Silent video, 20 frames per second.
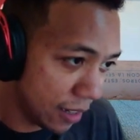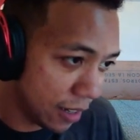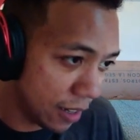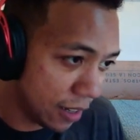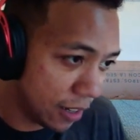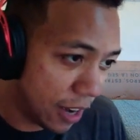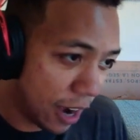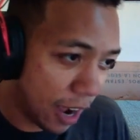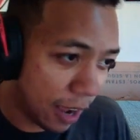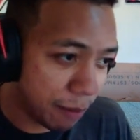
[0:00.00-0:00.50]

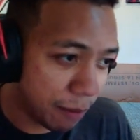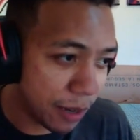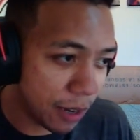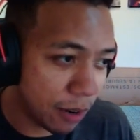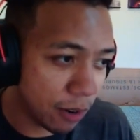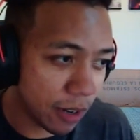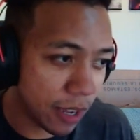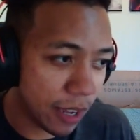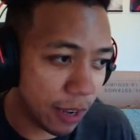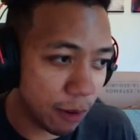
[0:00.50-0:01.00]
You know, I'd be
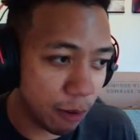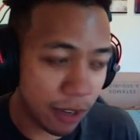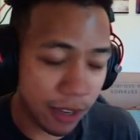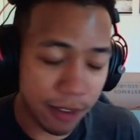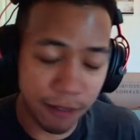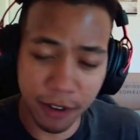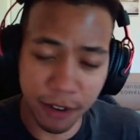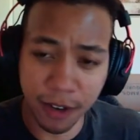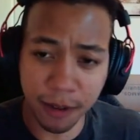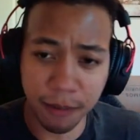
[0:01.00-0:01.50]
okay with
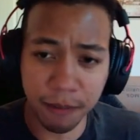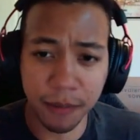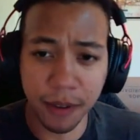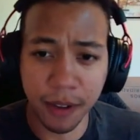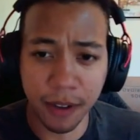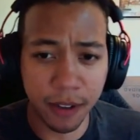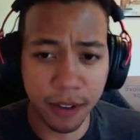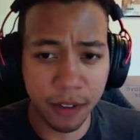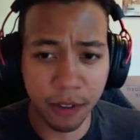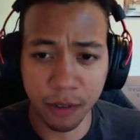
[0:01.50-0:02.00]
giving up
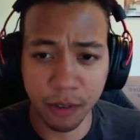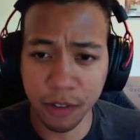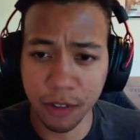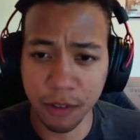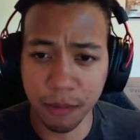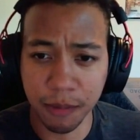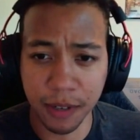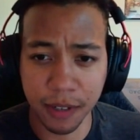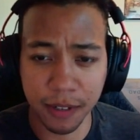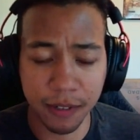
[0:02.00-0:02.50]
those
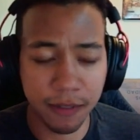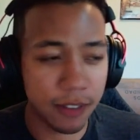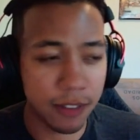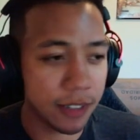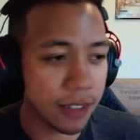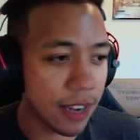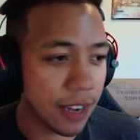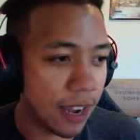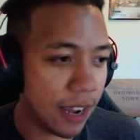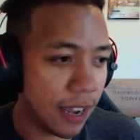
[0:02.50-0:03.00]
two picks for
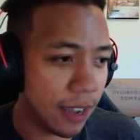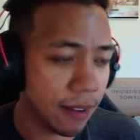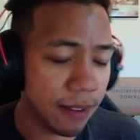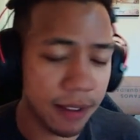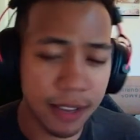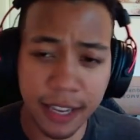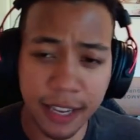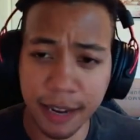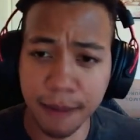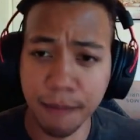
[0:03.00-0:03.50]
this guy.
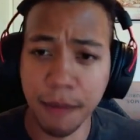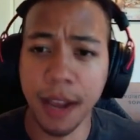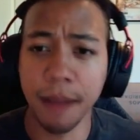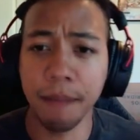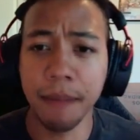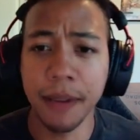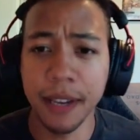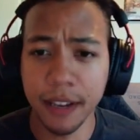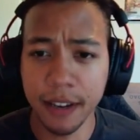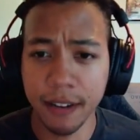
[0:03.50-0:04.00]
Getting my
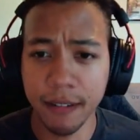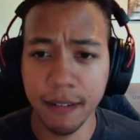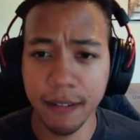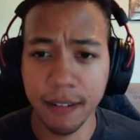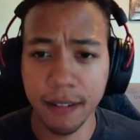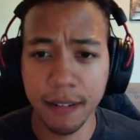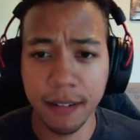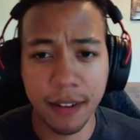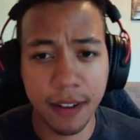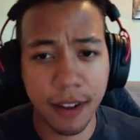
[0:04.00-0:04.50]
opinion.
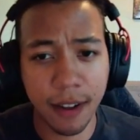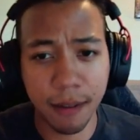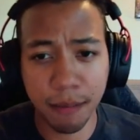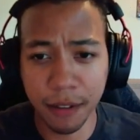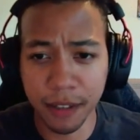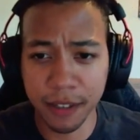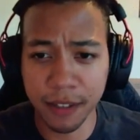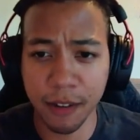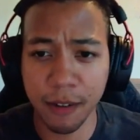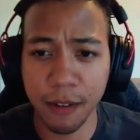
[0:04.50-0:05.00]

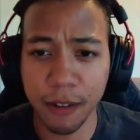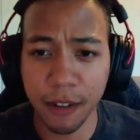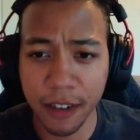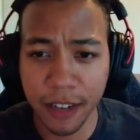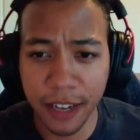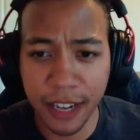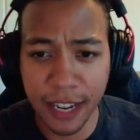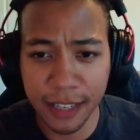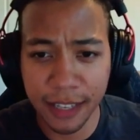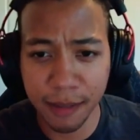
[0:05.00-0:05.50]
Please don't hold it
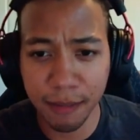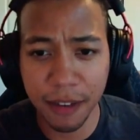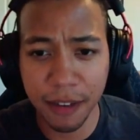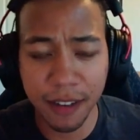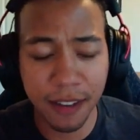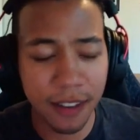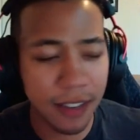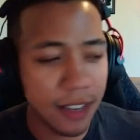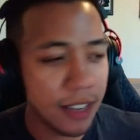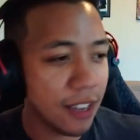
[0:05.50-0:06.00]
against
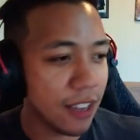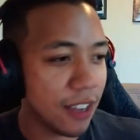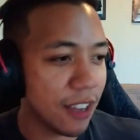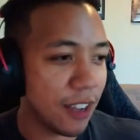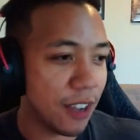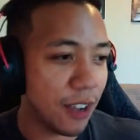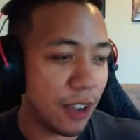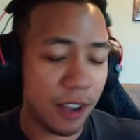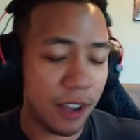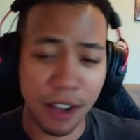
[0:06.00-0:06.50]
me.
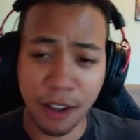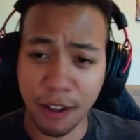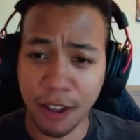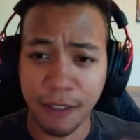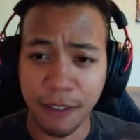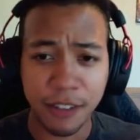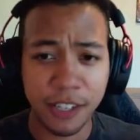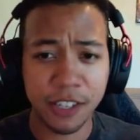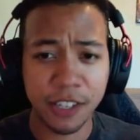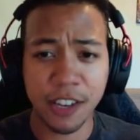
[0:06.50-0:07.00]
I'll
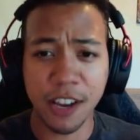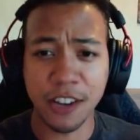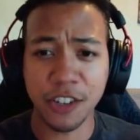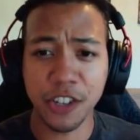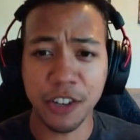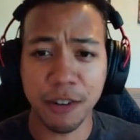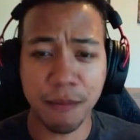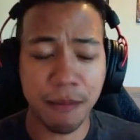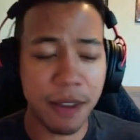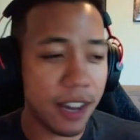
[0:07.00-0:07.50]
have a
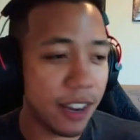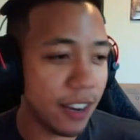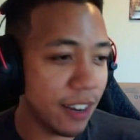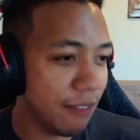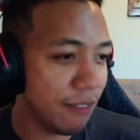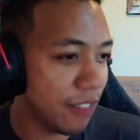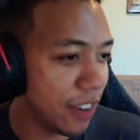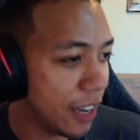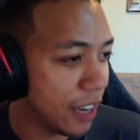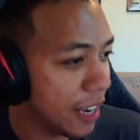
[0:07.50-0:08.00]
discussion about
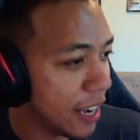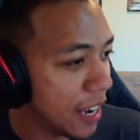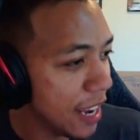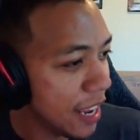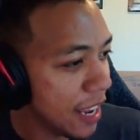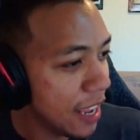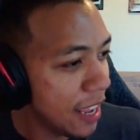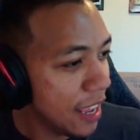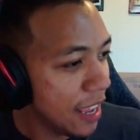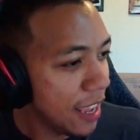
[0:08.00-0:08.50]
it, but
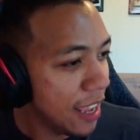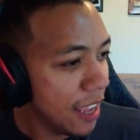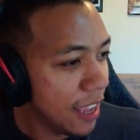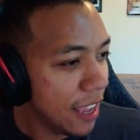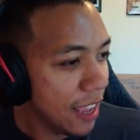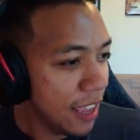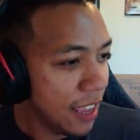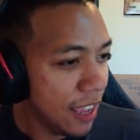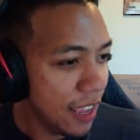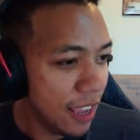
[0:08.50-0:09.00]

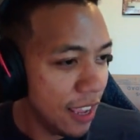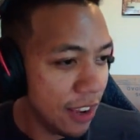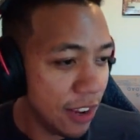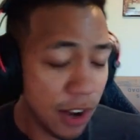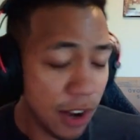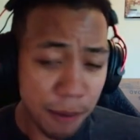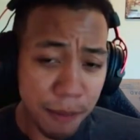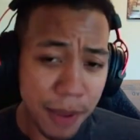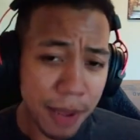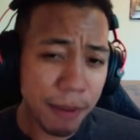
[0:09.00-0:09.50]
you
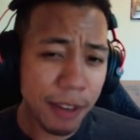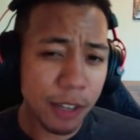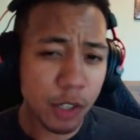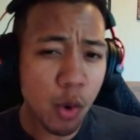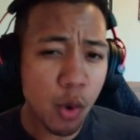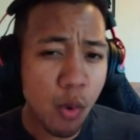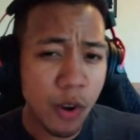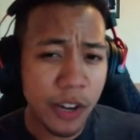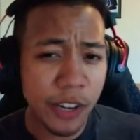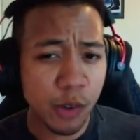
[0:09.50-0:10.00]
know, maybe a
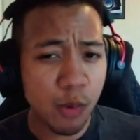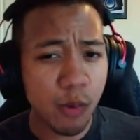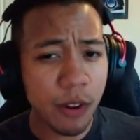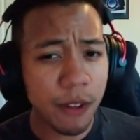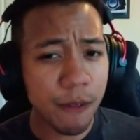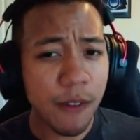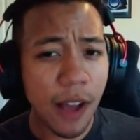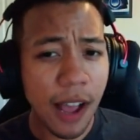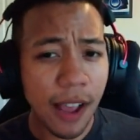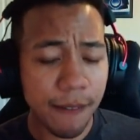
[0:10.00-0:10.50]

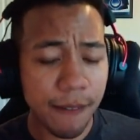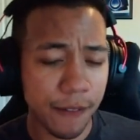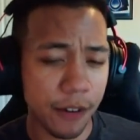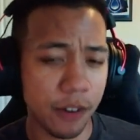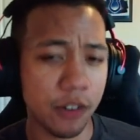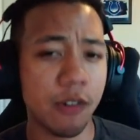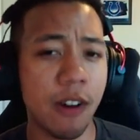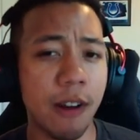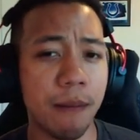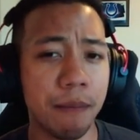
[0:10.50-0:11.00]
2025
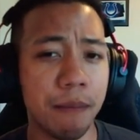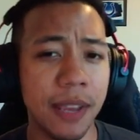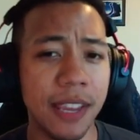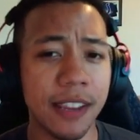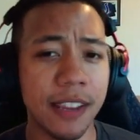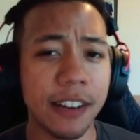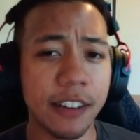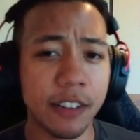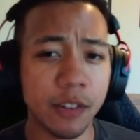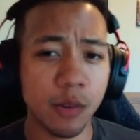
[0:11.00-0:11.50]
first round
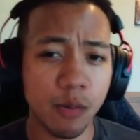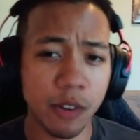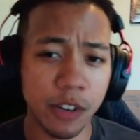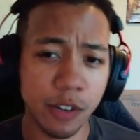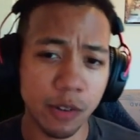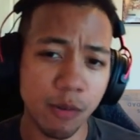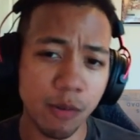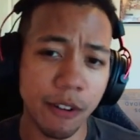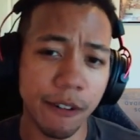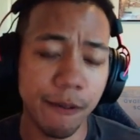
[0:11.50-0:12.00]
pick and a
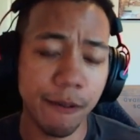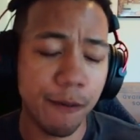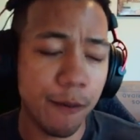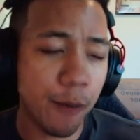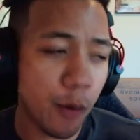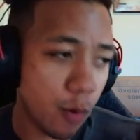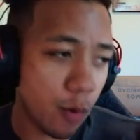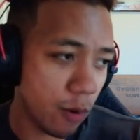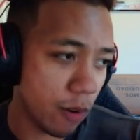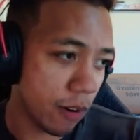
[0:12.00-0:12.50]

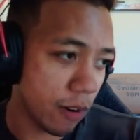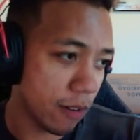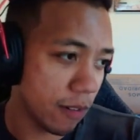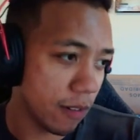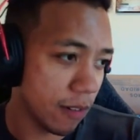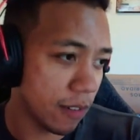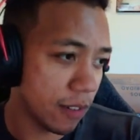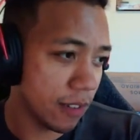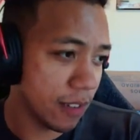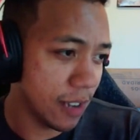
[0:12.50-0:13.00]
2024
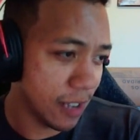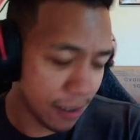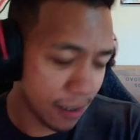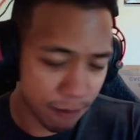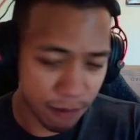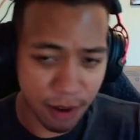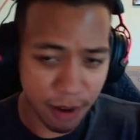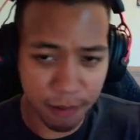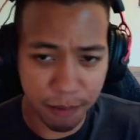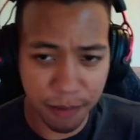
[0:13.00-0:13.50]

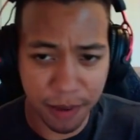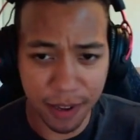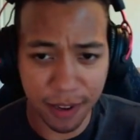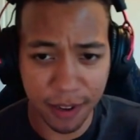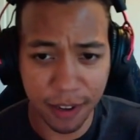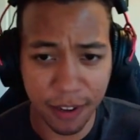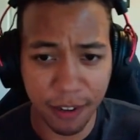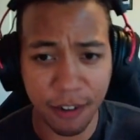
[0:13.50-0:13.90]
second round pick.